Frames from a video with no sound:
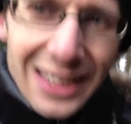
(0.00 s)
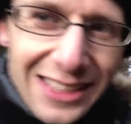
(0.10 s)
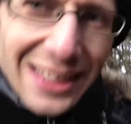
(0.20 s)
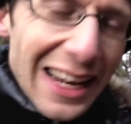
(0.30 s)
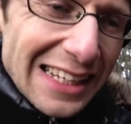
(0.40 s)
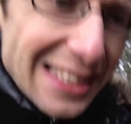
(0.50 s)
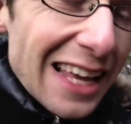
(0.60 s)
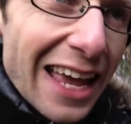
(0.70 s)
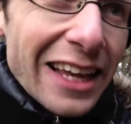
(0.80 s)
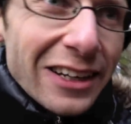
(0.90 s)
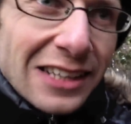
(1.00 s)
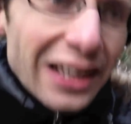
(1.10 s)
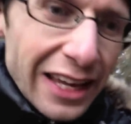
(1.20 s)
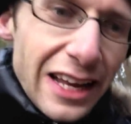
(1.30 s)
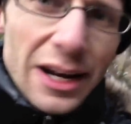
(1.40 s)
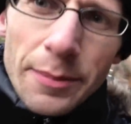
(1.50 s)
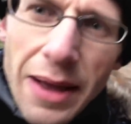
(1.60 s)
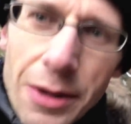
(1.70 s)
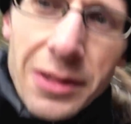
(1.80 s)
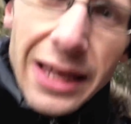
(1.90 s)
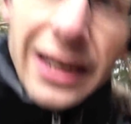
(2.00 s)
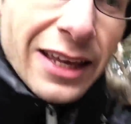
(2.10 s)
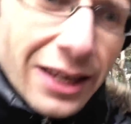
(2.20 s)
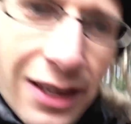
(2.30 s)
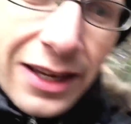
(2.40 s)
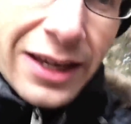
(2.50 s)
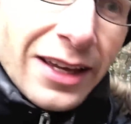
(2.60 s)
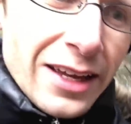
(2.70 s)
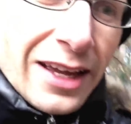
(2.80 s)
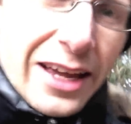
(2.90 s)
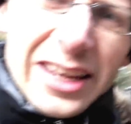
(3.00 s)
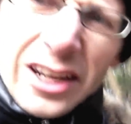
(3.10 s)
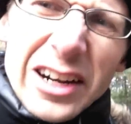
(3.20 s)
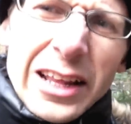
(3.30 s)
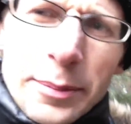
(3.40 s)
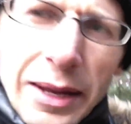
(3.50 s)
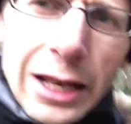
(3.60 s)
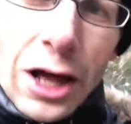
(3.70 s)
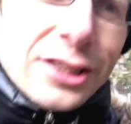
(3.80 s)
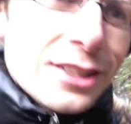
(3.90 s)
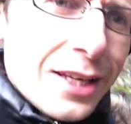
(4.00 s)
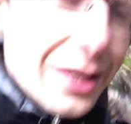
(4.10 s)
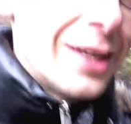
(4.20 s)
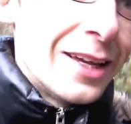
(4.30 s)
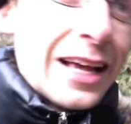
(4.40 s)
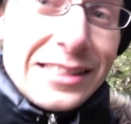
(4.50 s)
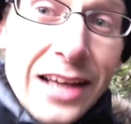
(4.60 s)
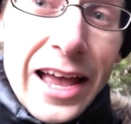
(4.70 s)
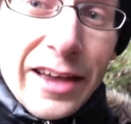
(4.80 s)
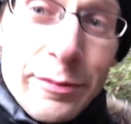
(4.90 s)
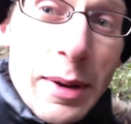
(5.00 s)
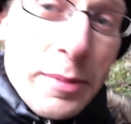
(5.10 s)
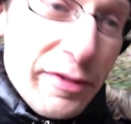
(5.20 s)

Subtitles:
So let's say you're in a mountain, you're a little bit lost, as I have been